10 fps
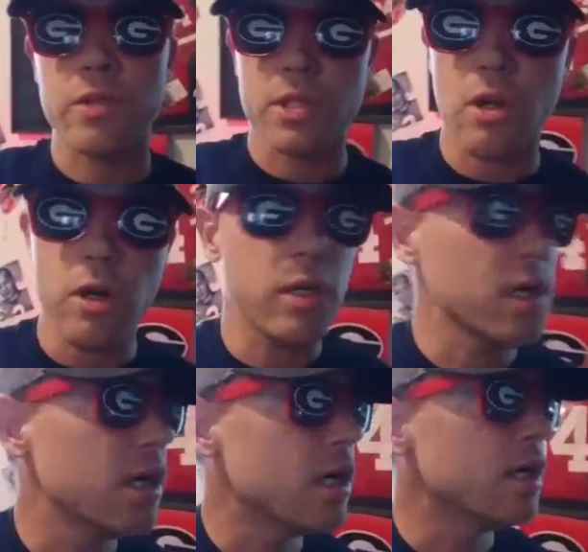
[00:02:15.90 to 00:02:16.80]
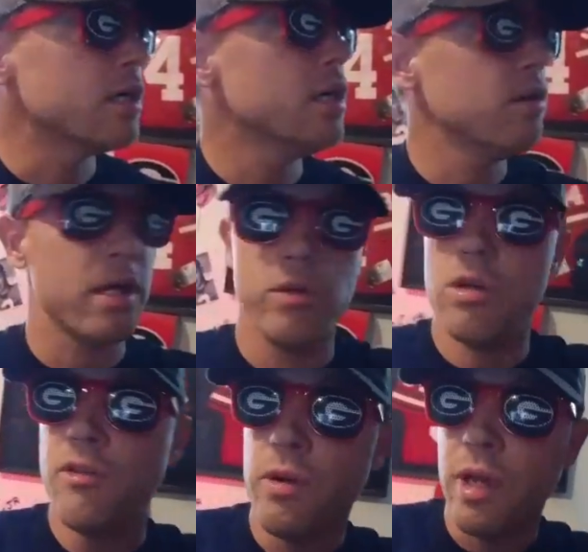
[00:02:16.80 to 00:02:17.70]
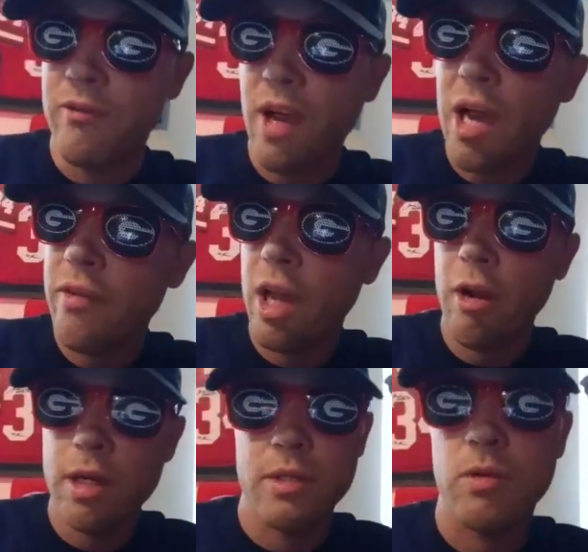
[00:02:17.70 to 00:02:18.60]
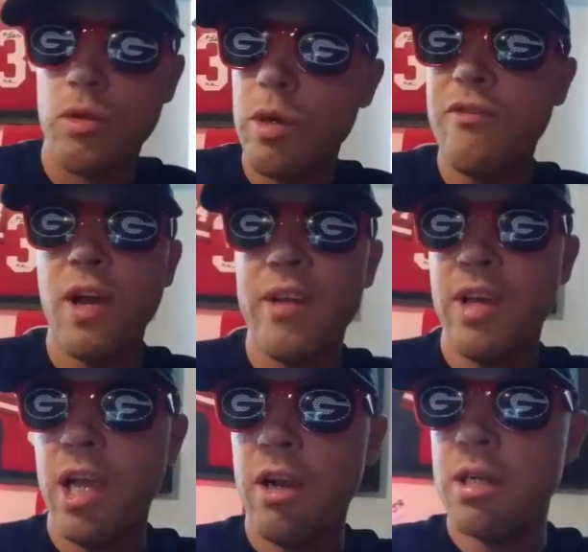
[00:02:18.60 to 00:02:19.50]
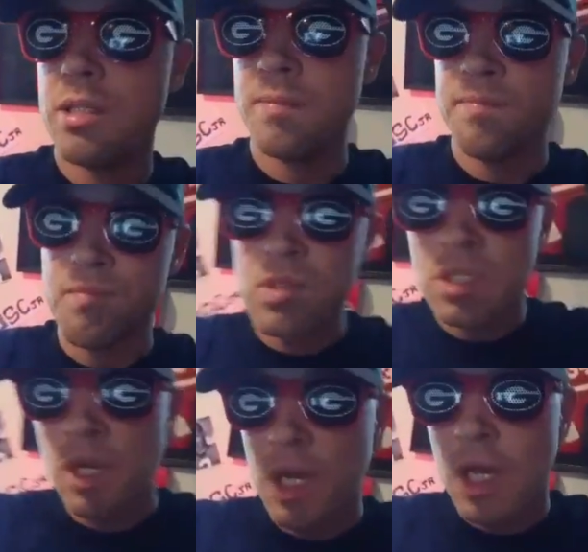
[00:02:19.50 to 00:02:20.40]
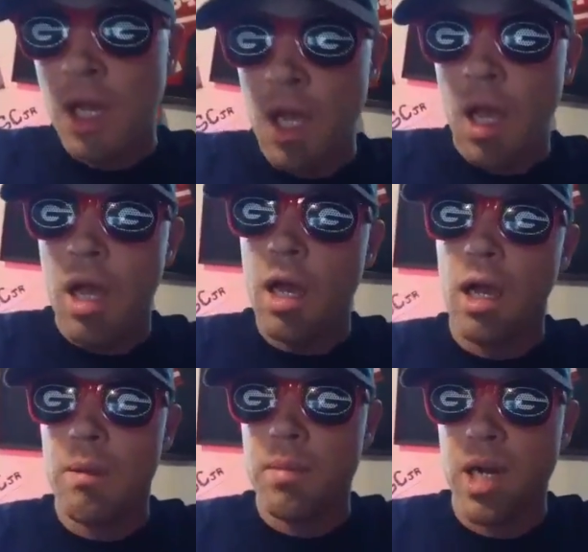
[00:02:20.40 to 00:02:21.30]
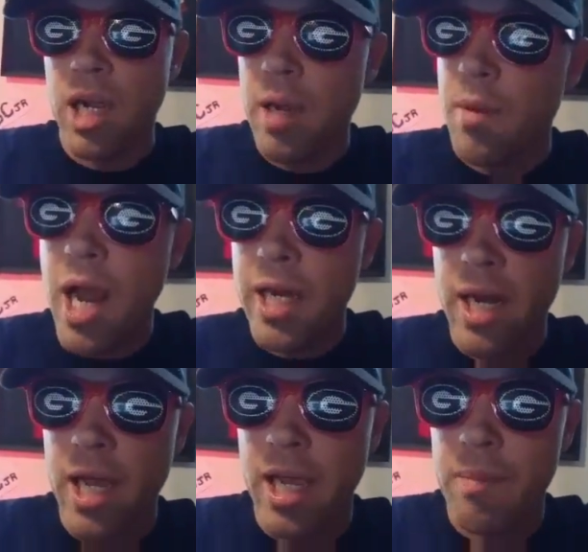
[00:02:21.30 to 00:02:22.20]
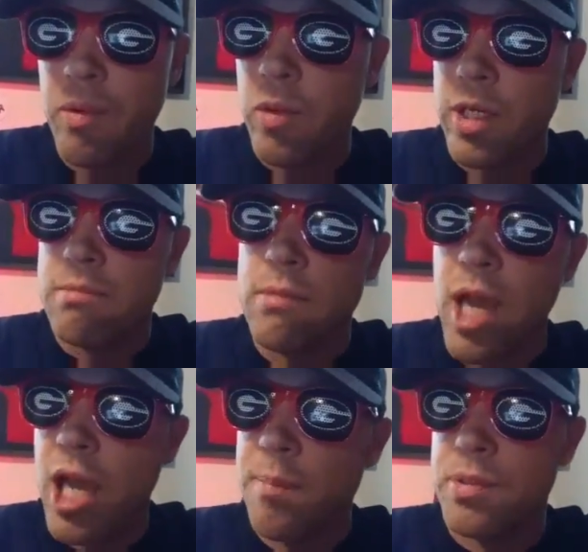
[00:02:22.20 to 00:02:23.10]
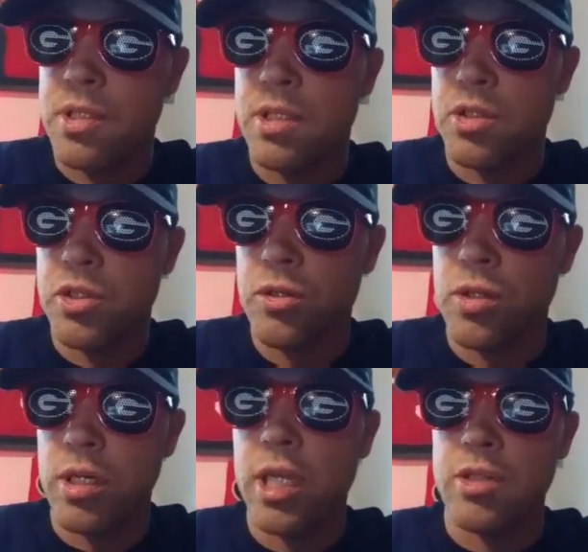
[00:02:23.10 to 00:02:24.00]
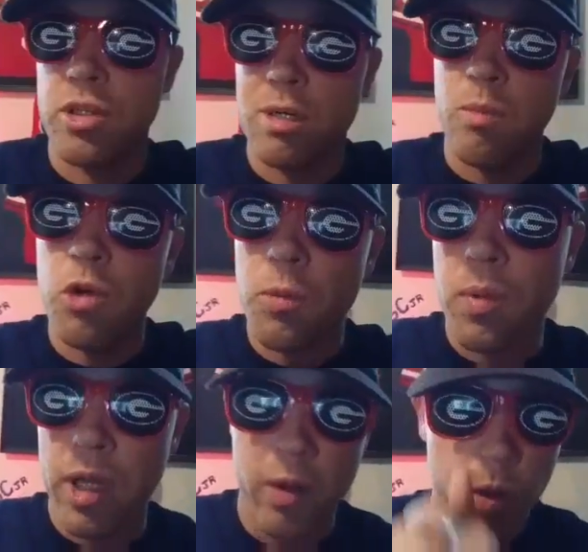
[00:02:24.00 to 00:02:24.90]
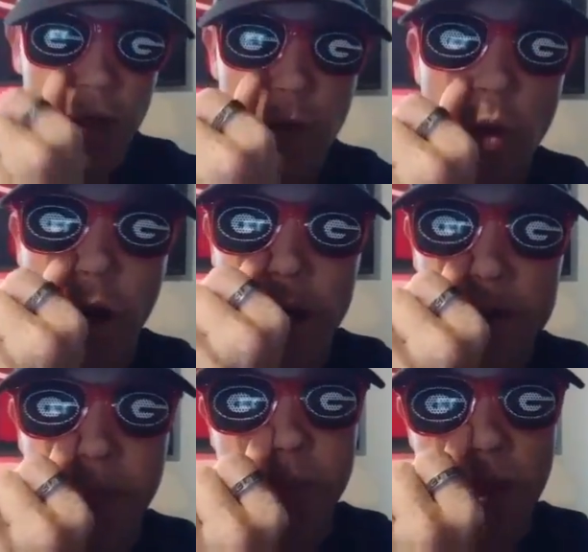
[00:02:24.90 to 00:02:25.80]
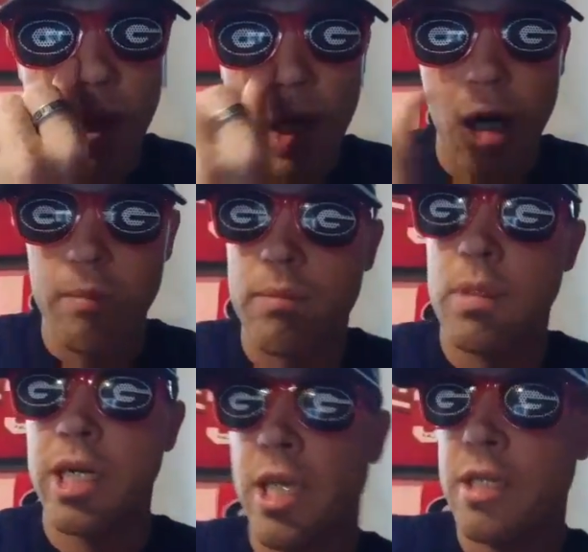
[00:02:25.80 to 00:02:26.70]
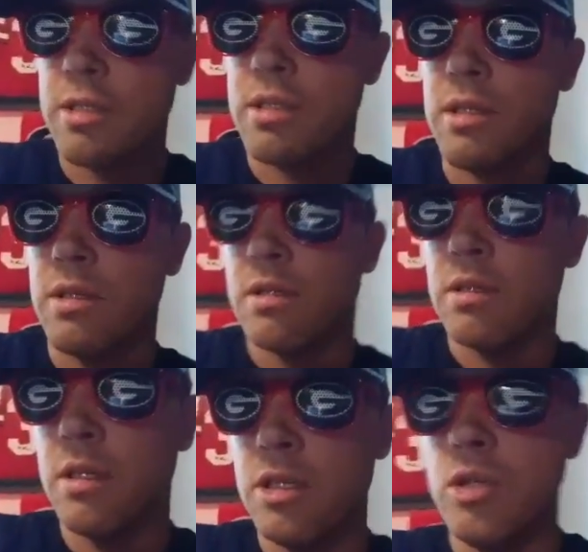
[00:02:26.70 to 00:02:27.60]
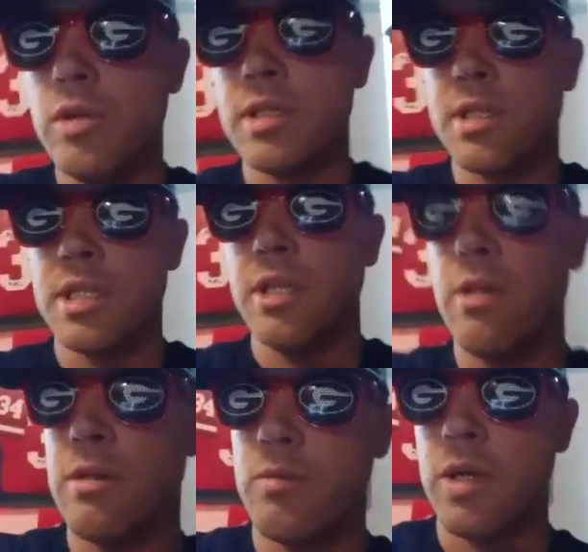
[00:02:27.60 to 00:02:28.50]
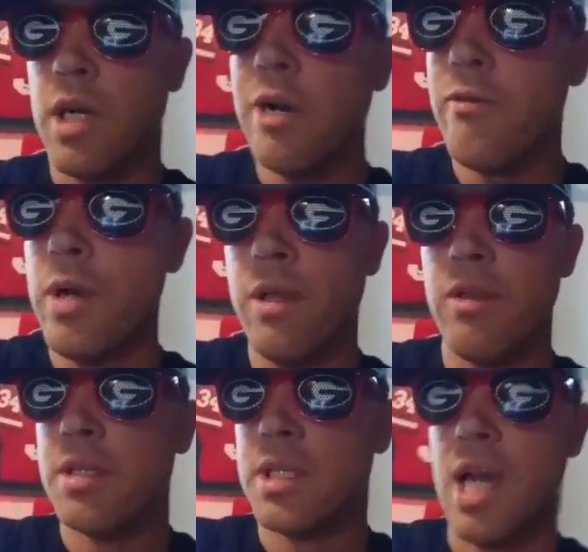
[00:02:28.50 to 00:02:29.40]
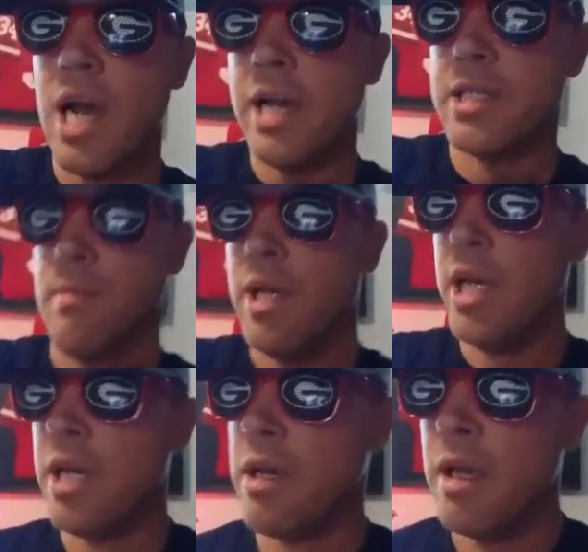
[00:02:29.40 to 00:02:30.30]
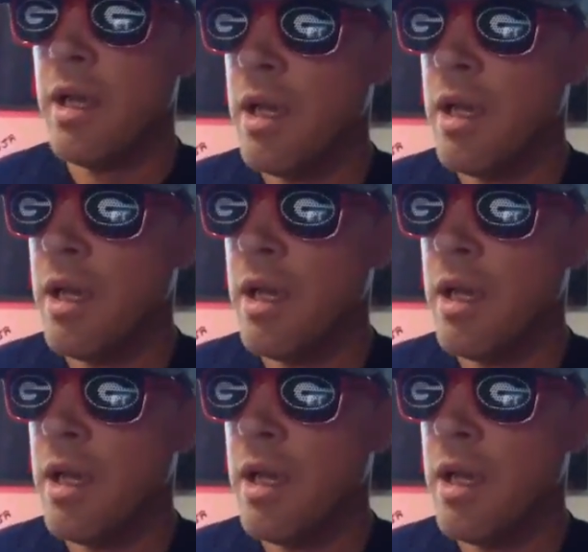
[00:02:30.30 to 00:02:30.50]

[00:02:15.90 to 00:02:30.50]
start, I don't know if he'll get 5 carries or 25 carries. But I am 99.9% sure that Nick Chubb will play week 1 against UNC. The recovery that this guy has made